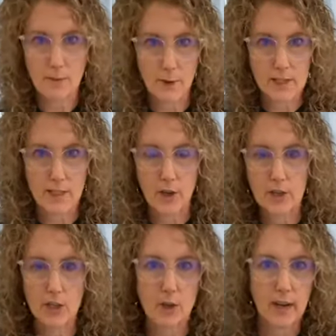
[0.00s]
the Fresco
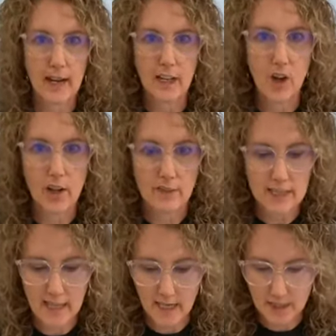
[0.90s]
to create a kind of a
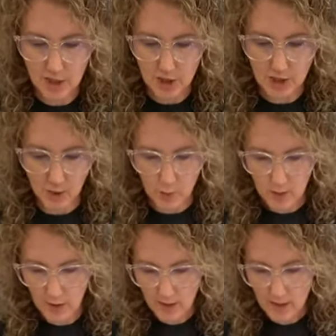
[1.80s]
textured
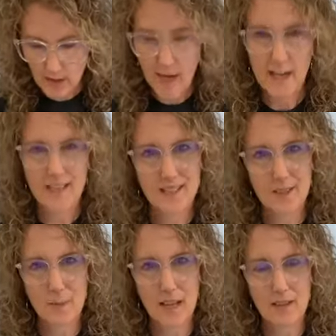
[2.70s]
look, and it's
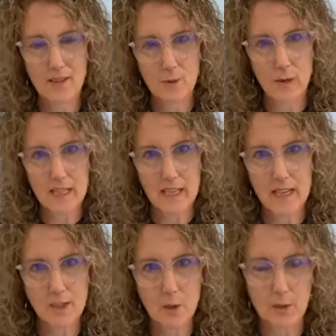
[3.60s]
going to be a
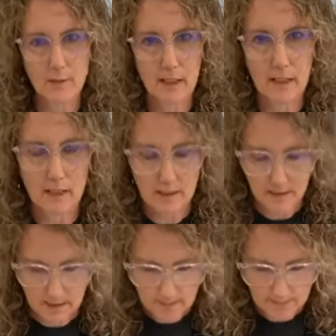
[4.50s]
3D sort of a
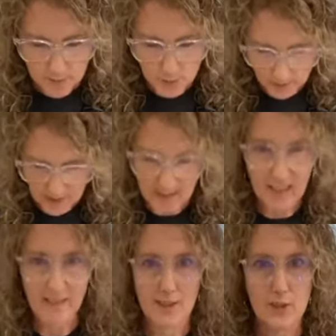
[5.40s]
thing.